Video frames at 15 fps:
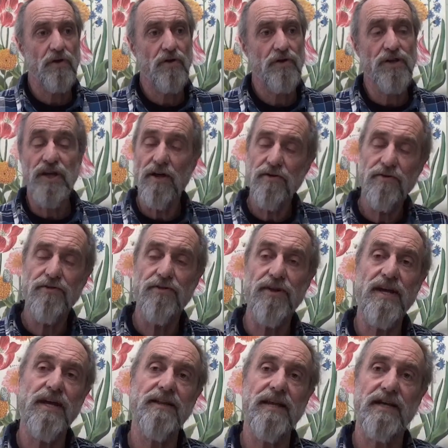The other
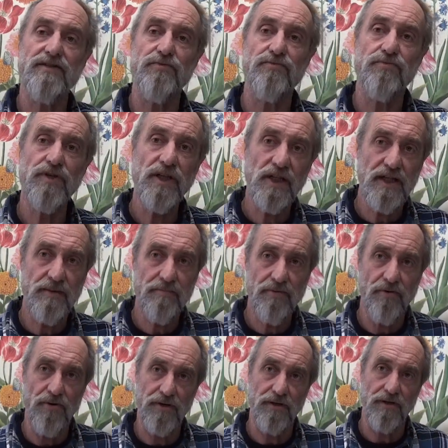thing that's really
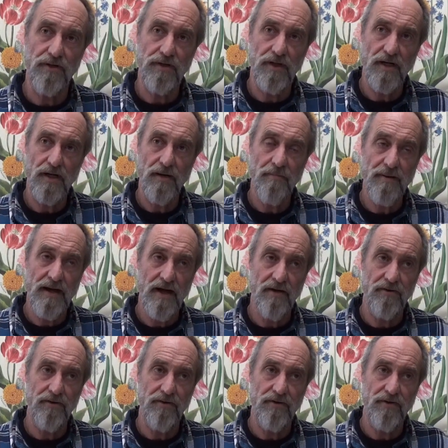important
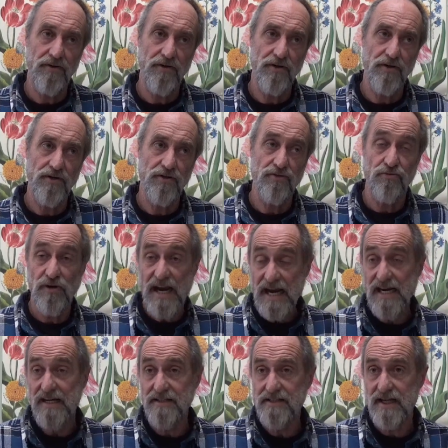about
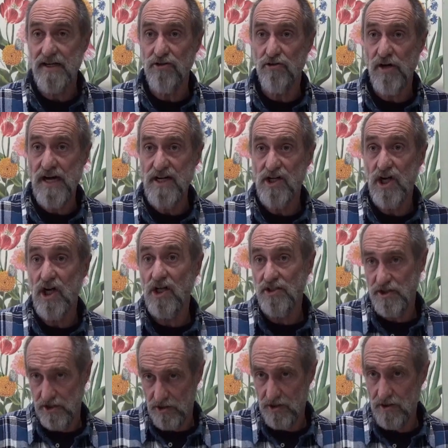grains and grain
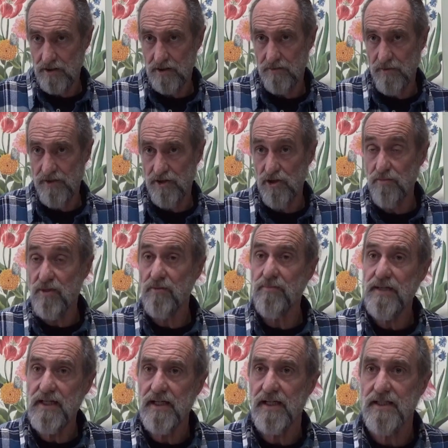culture with human
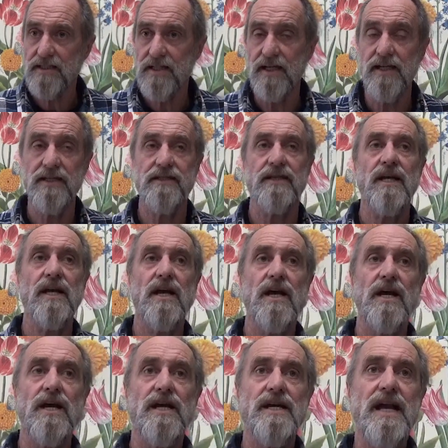beings is
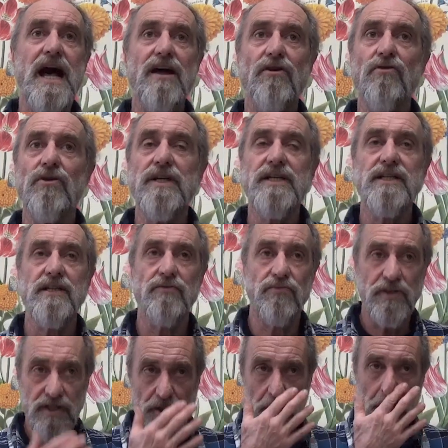not only did
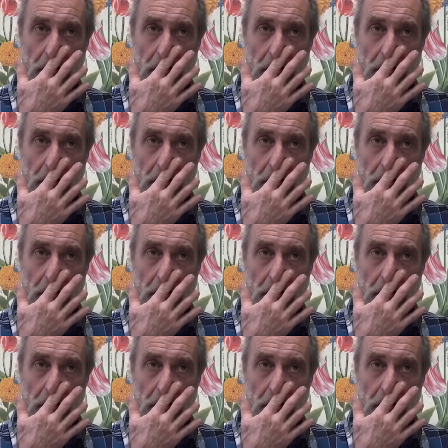we